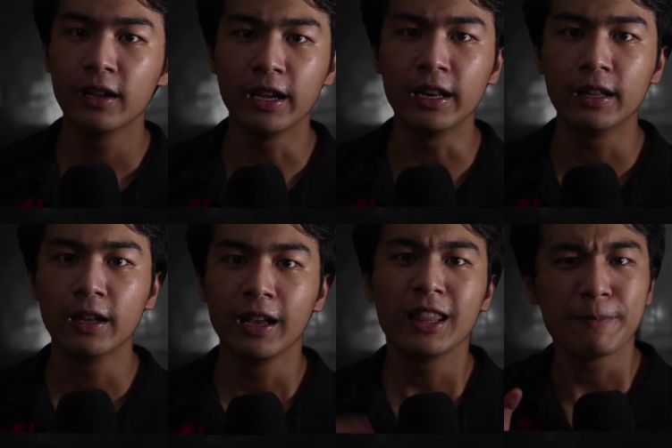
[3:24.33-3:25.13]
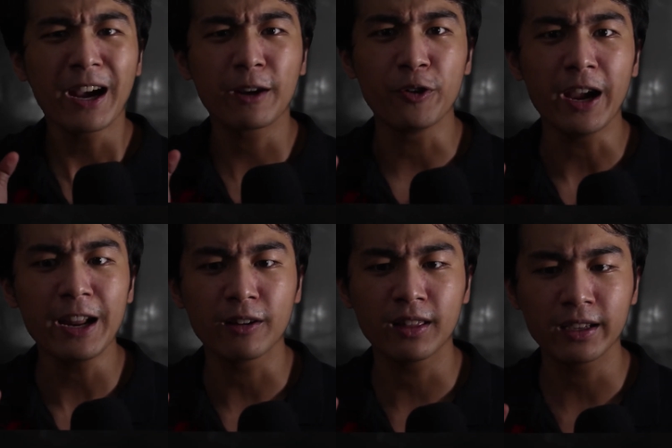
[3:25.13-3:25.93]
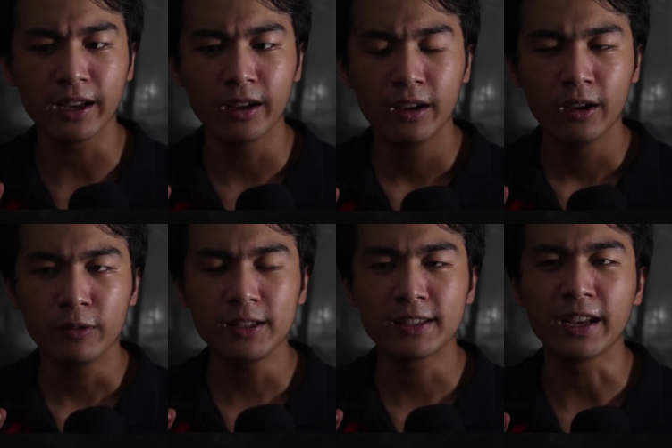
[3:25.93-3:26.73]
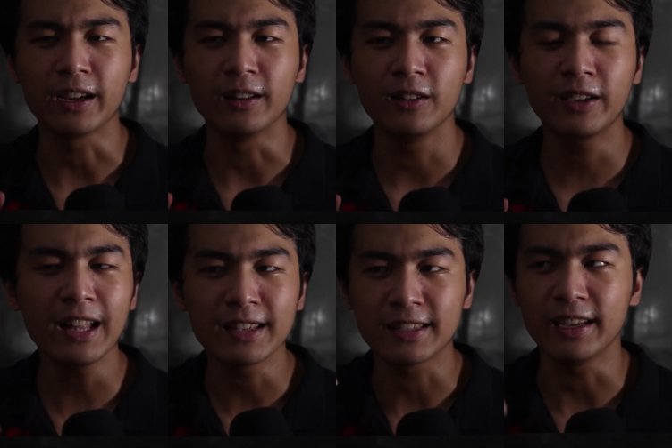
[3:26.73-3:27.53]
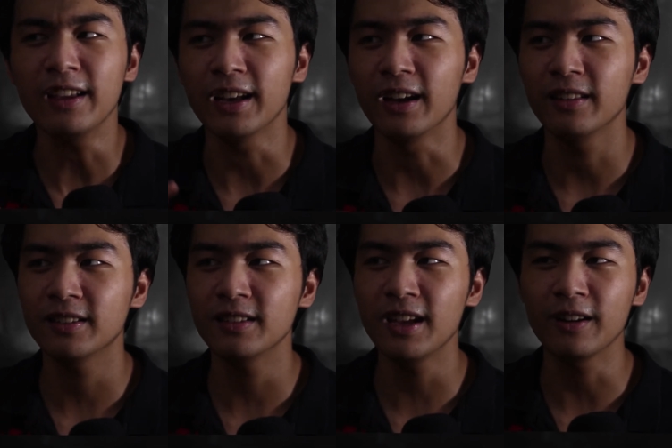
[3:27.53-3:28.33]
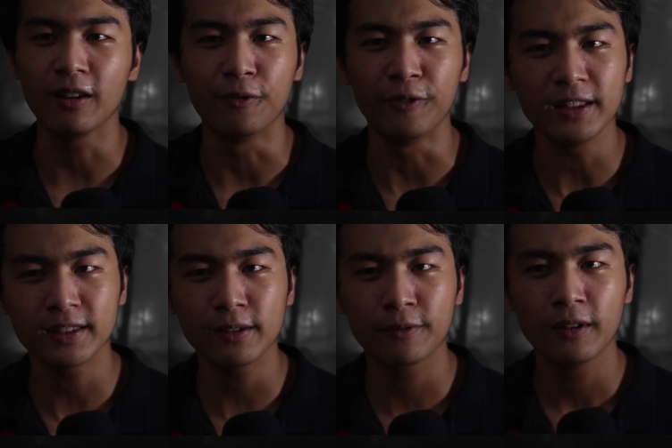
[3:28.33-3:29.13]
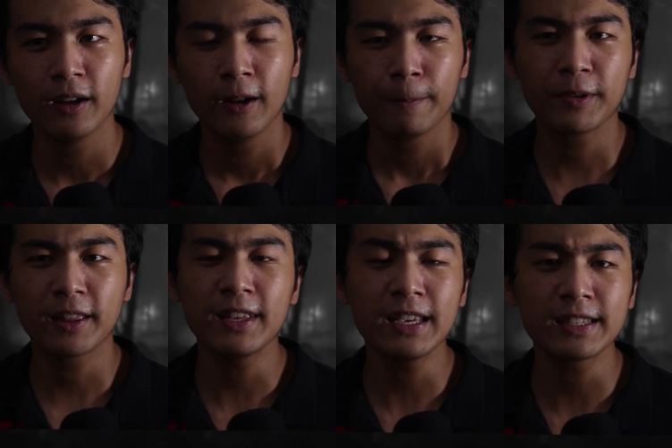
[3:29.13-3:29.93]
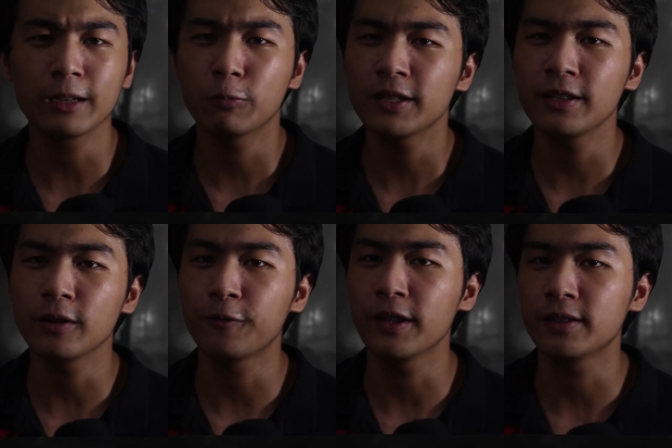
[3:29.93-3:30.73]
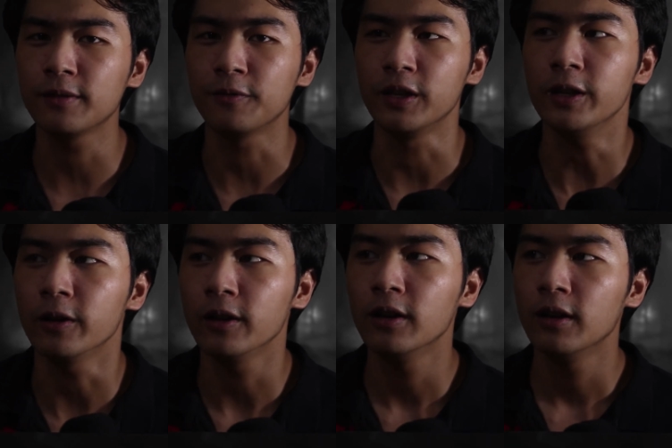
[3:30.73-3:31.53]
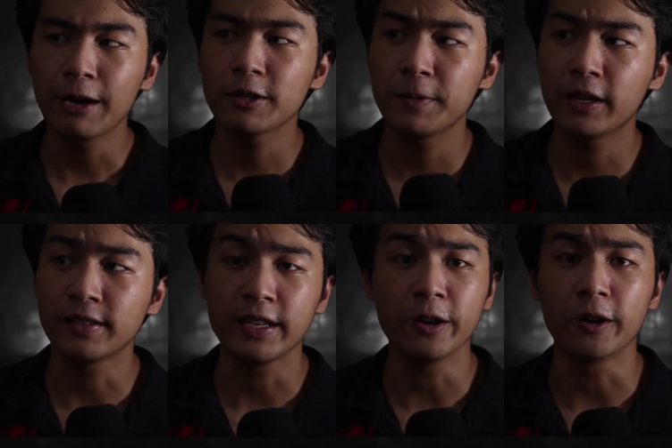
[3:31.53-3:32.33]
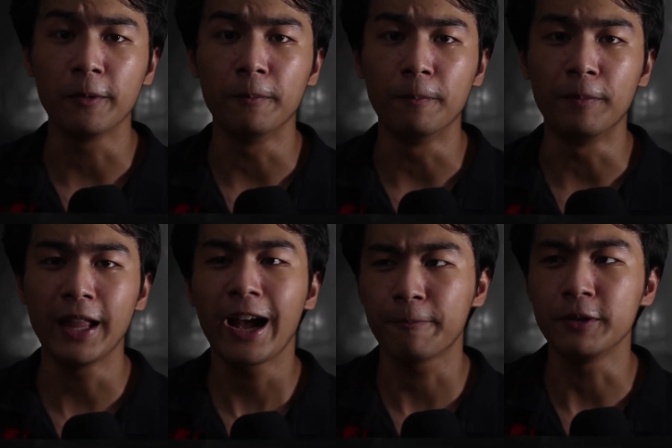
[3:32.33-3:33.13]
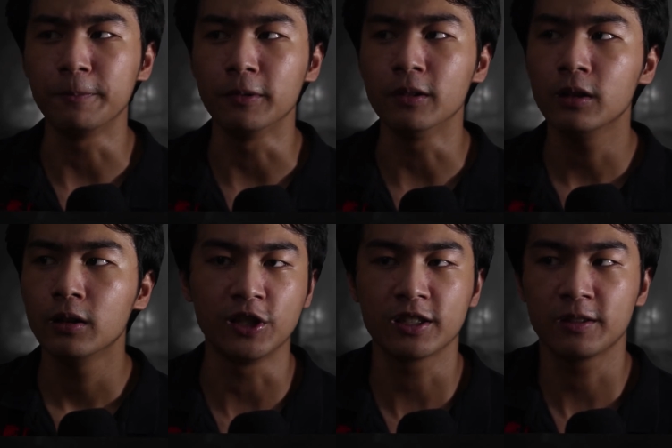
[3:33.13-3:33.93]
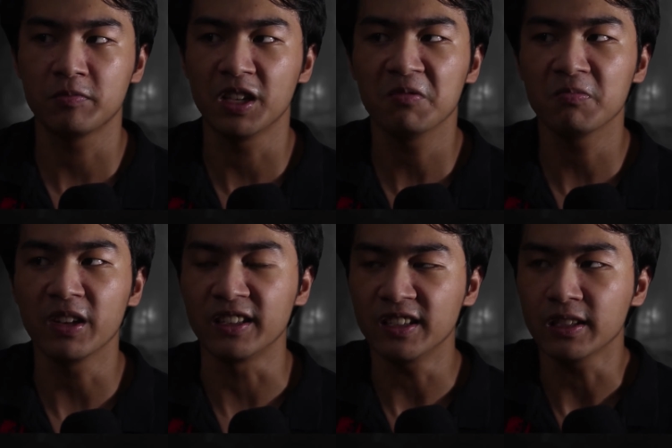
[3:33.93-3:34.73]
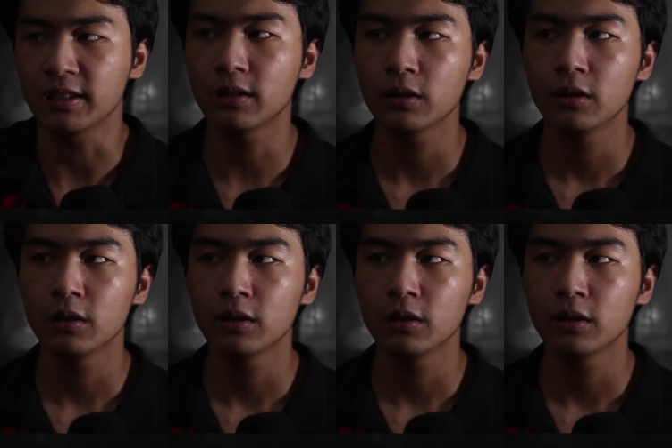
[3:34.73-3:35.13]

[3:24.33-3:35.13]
And in the back of your head, you're thinking, wait a second, you can't say that. Isn't that offensive? But the thing is, it wasn't offensive here. That was because here, black people just didn't exist.